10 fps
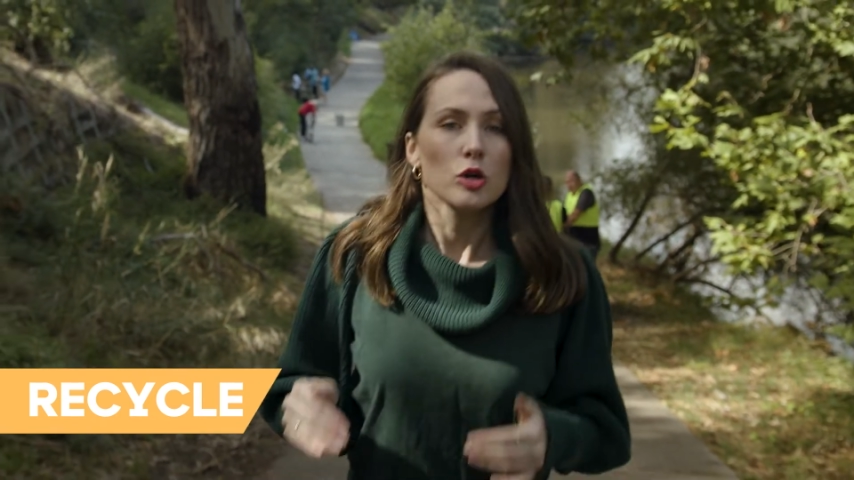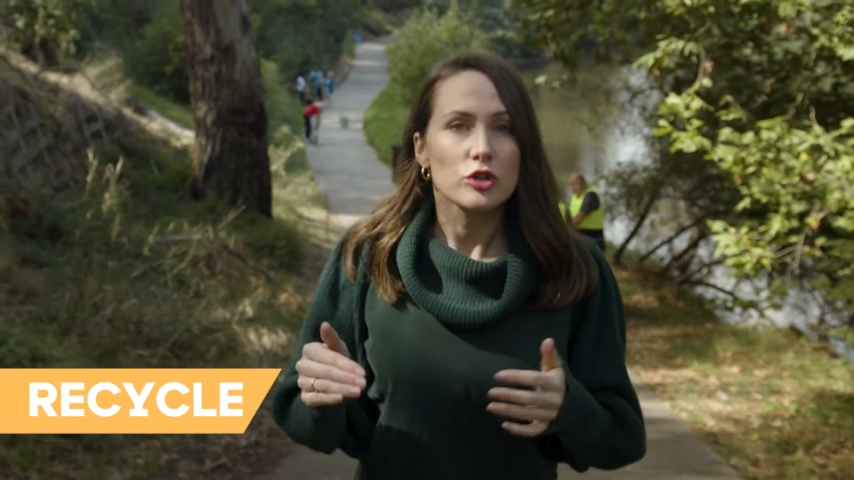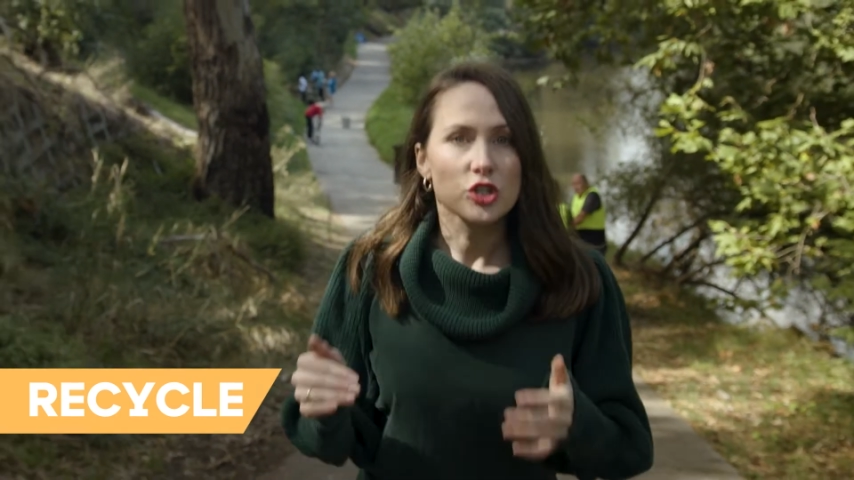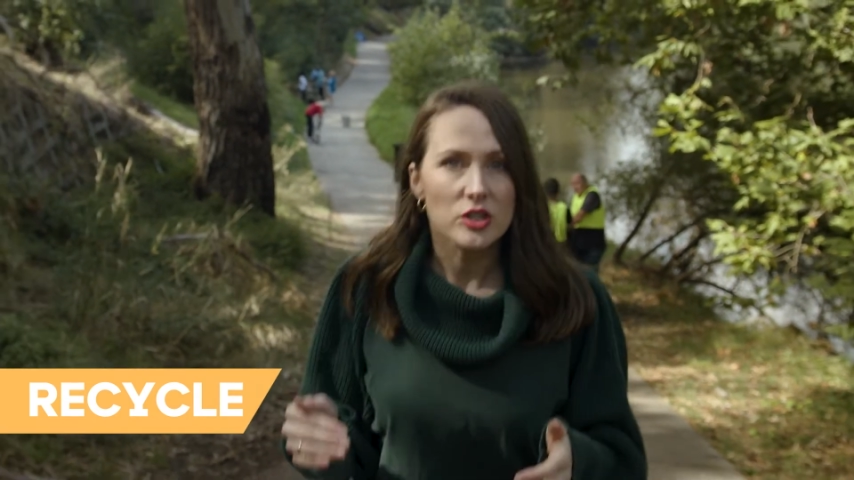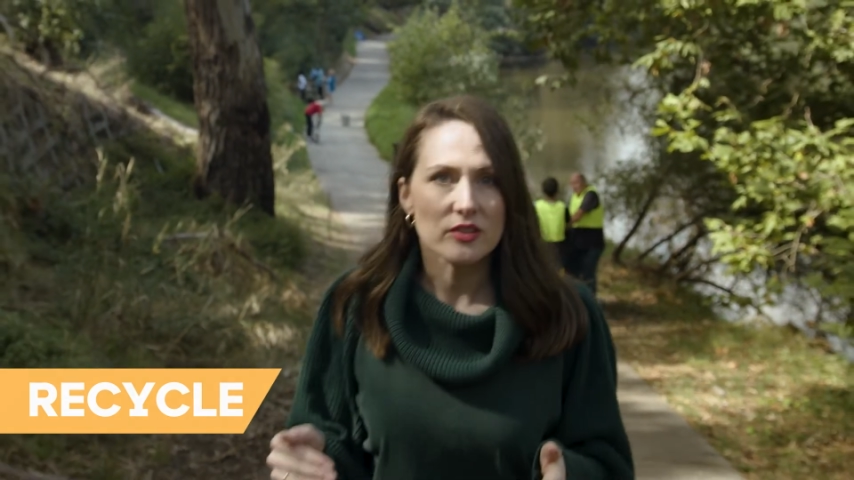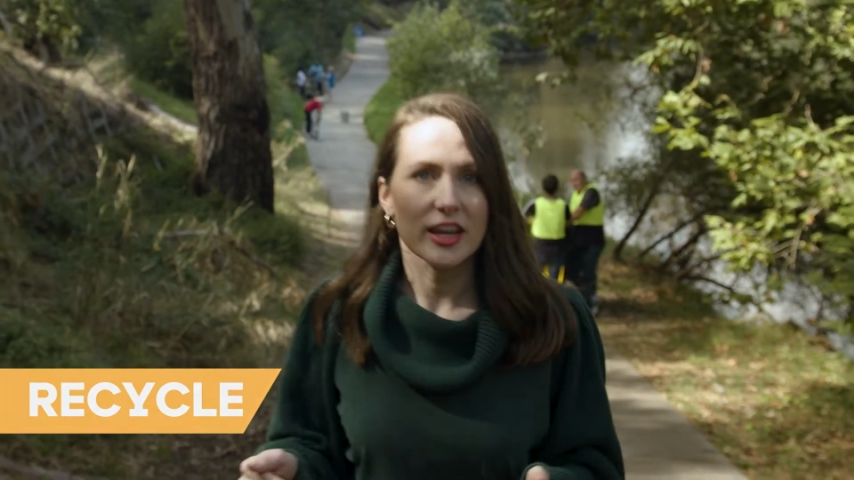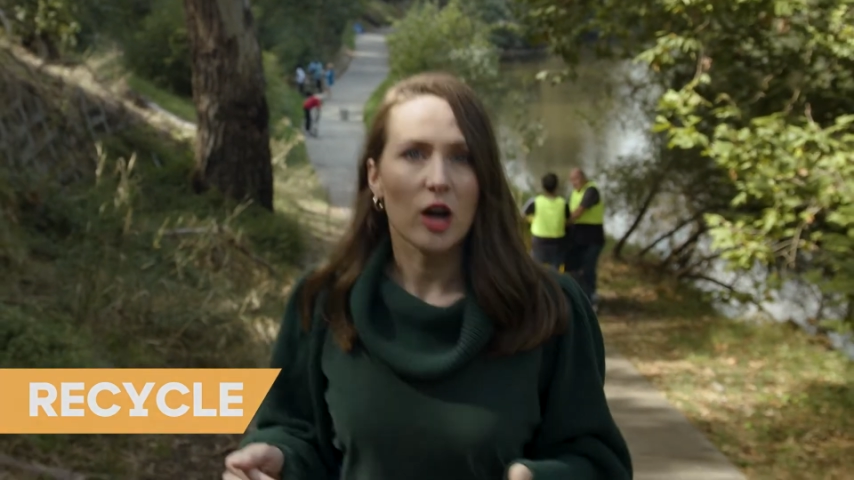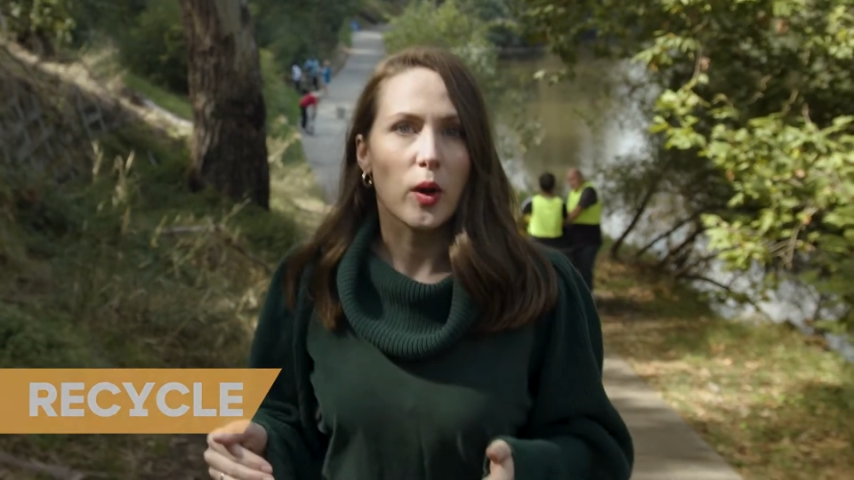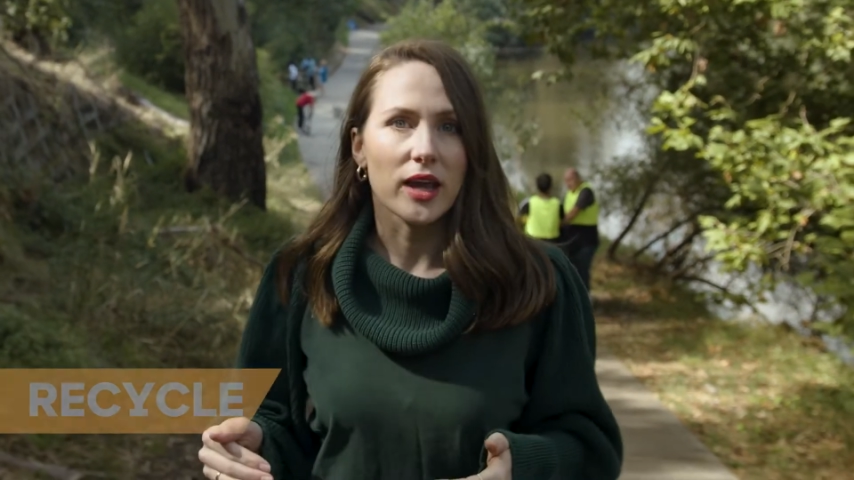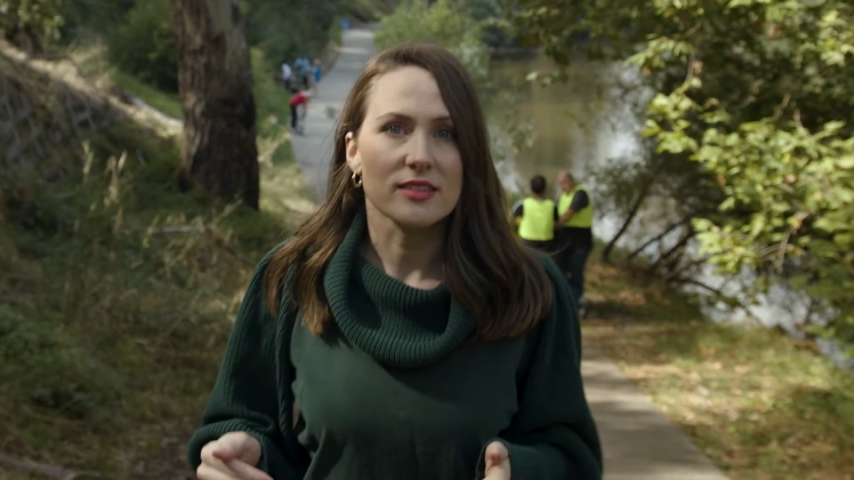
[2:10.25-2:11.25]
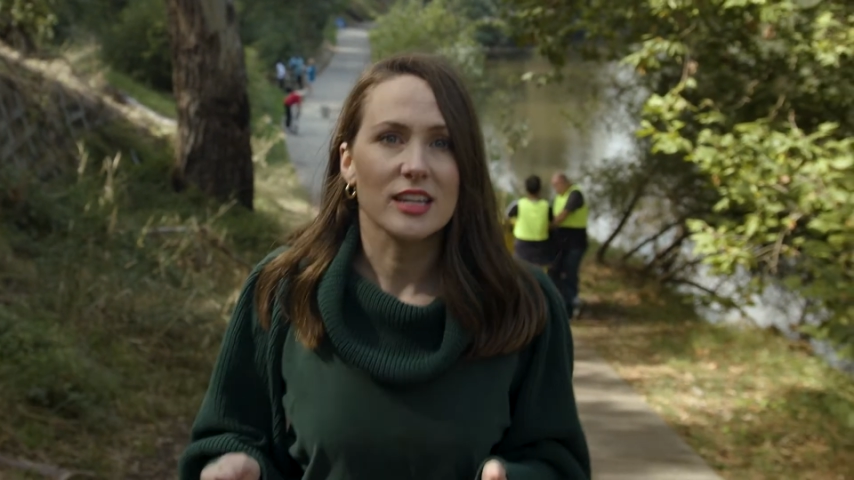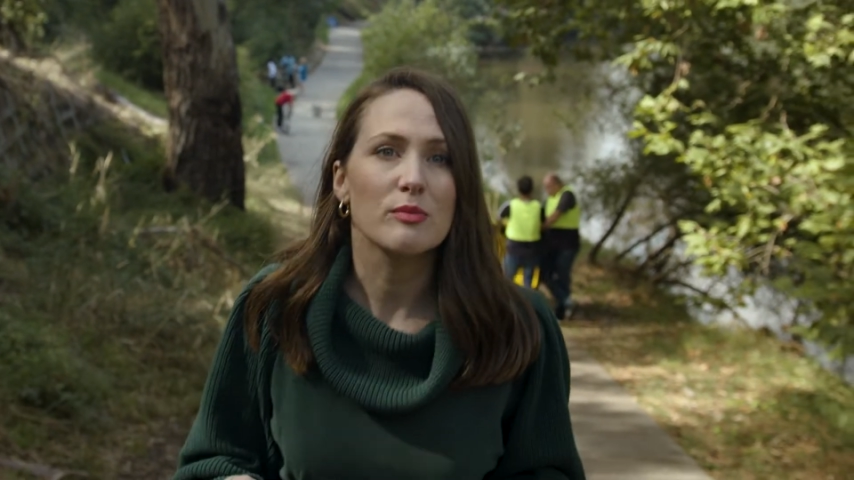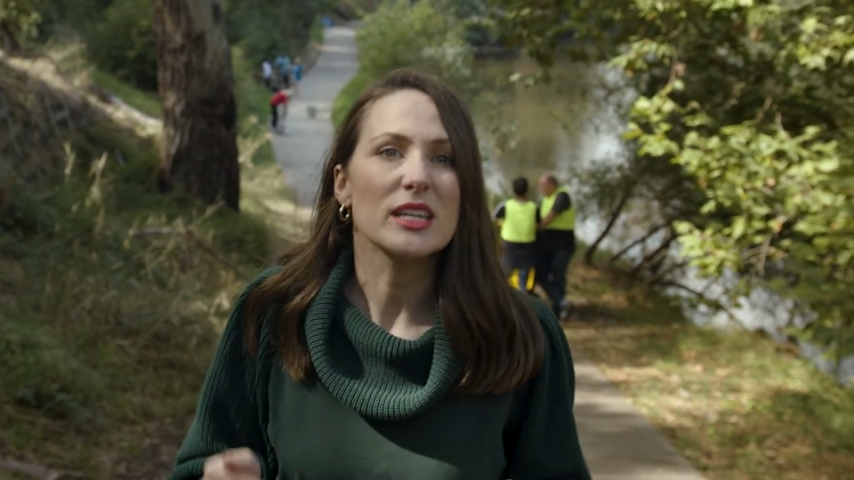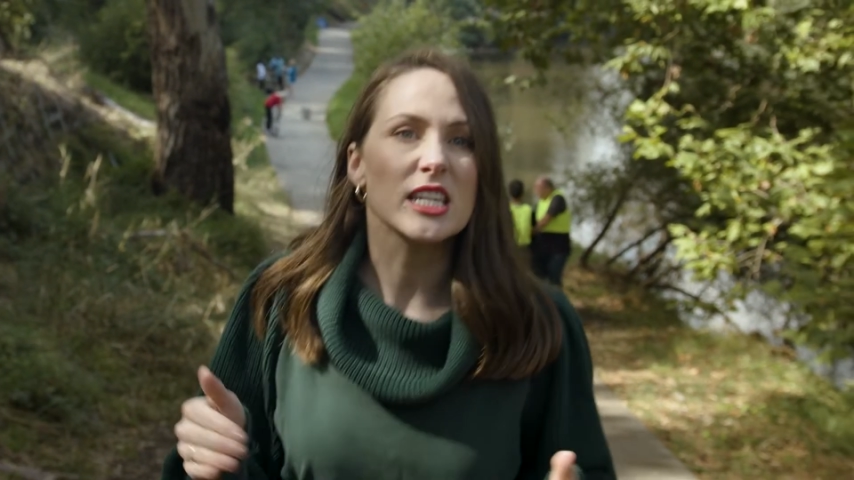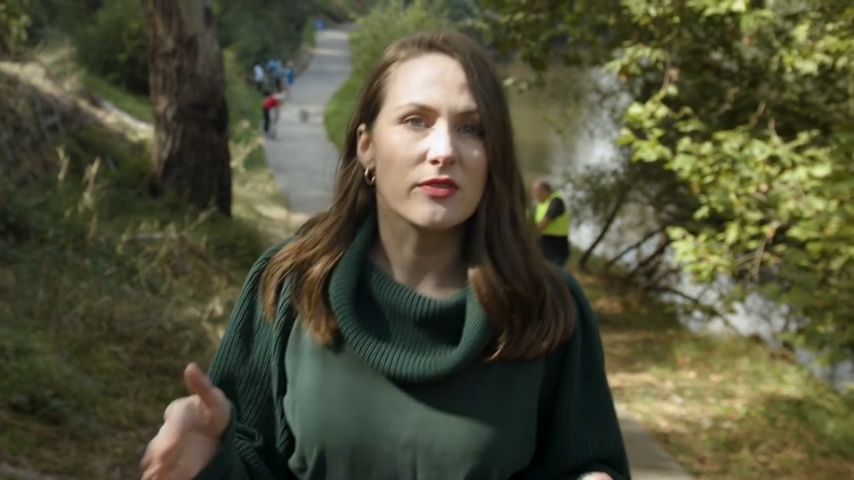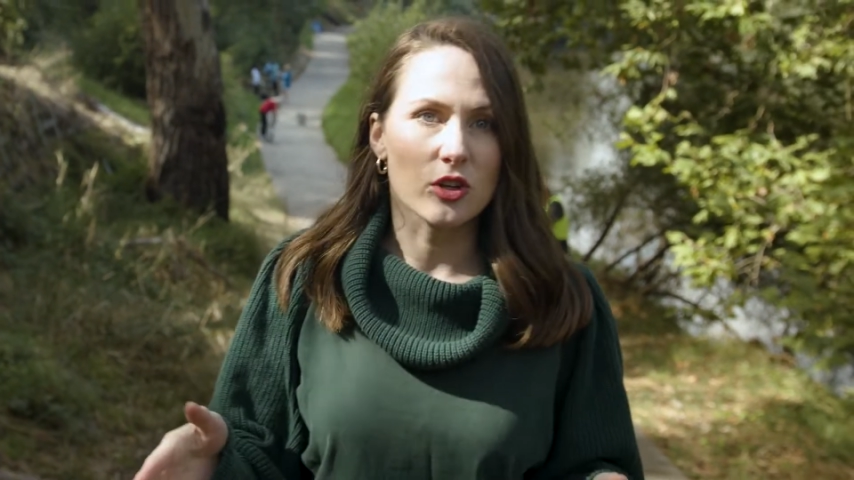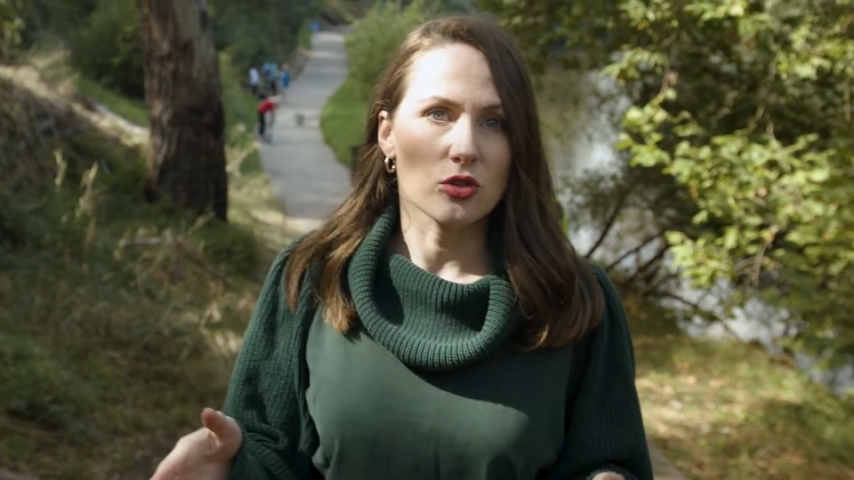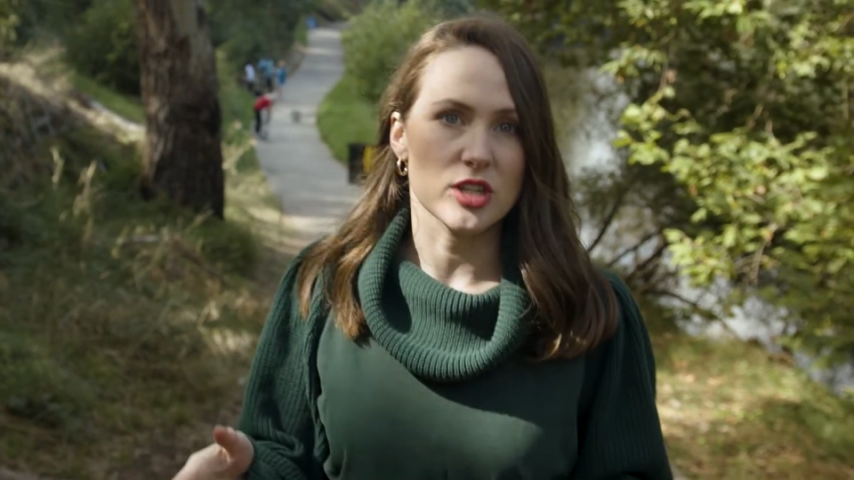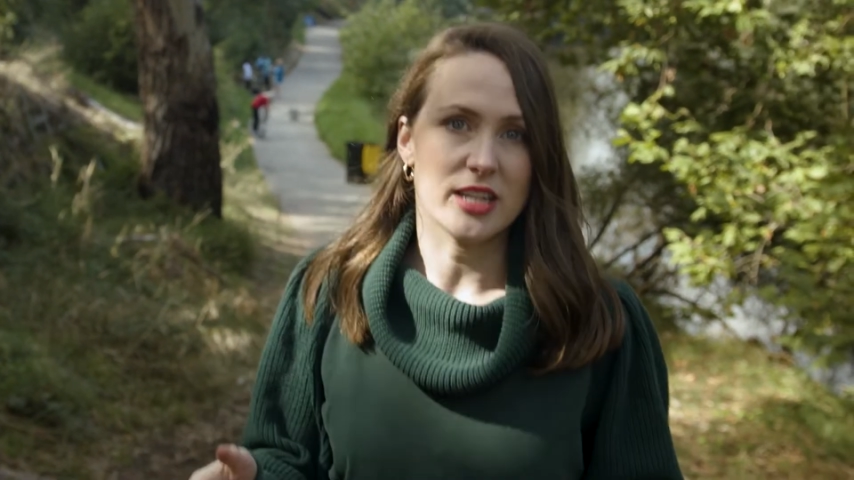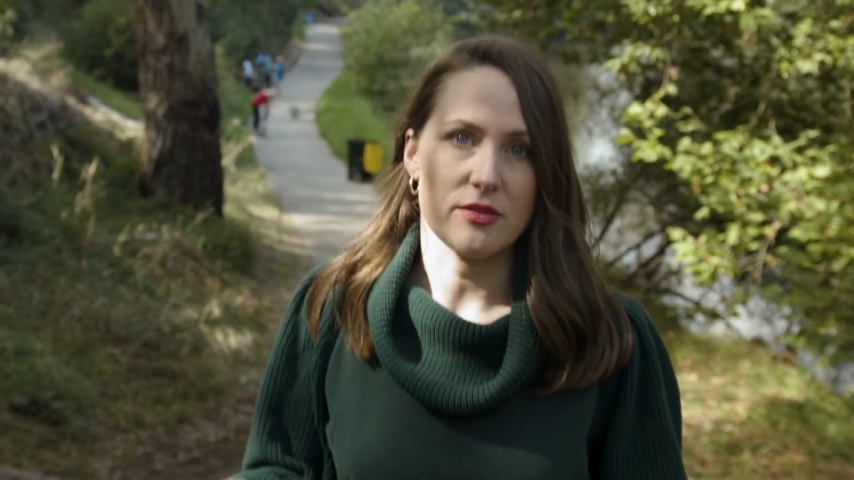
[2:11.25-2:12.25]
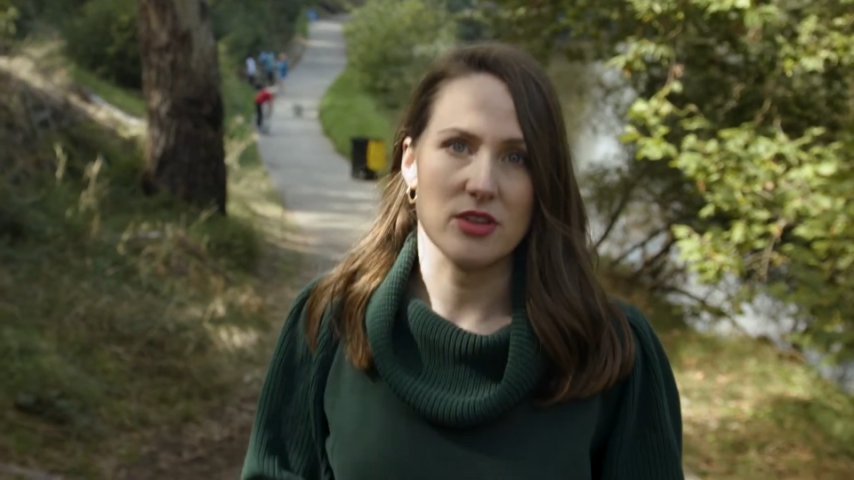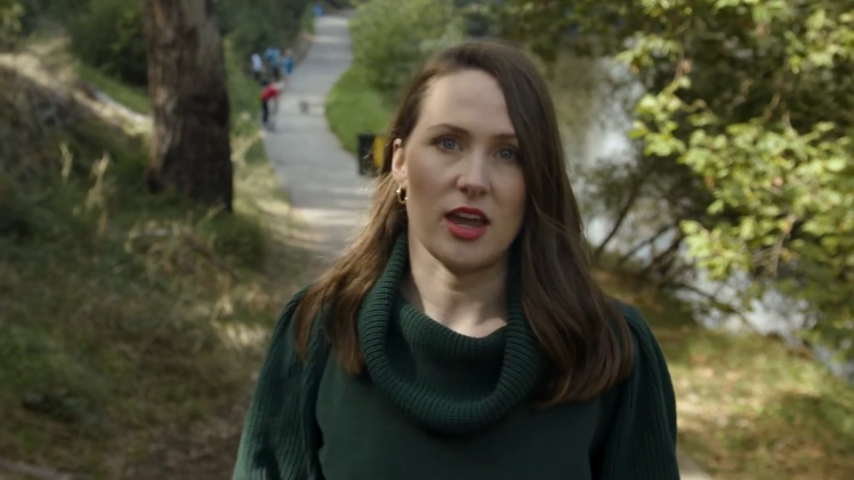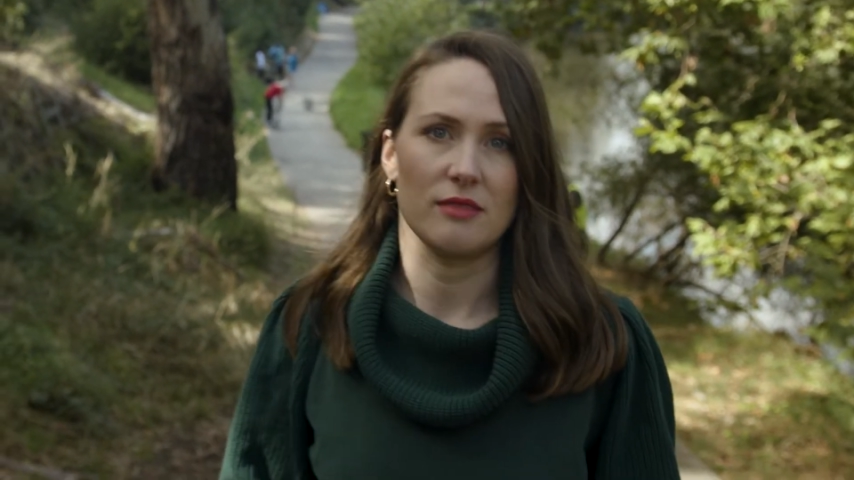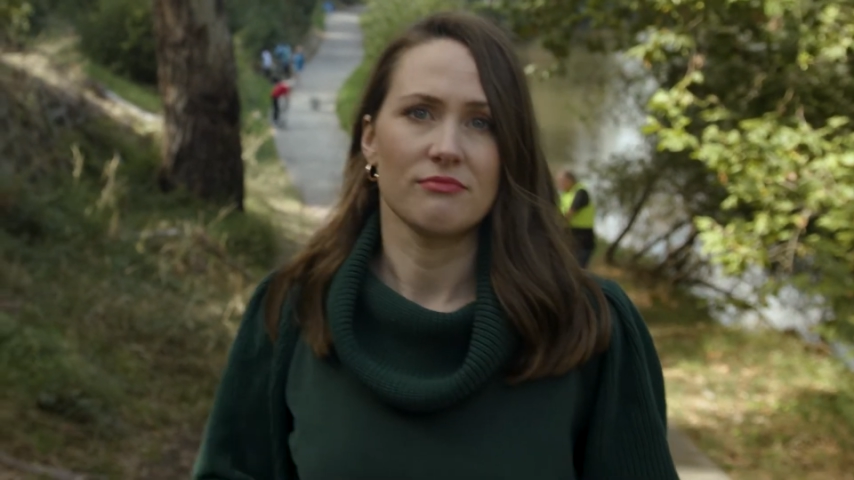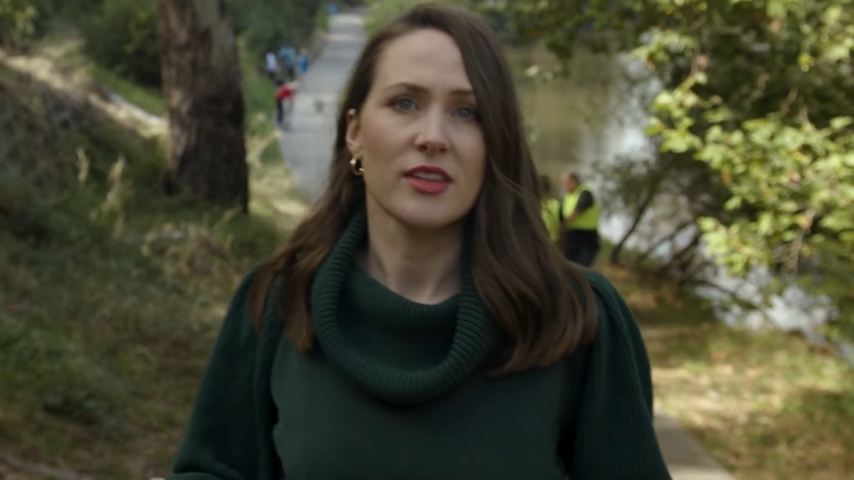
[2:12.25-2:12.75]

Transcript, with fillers: Reducing our waste can be difficult to navigate,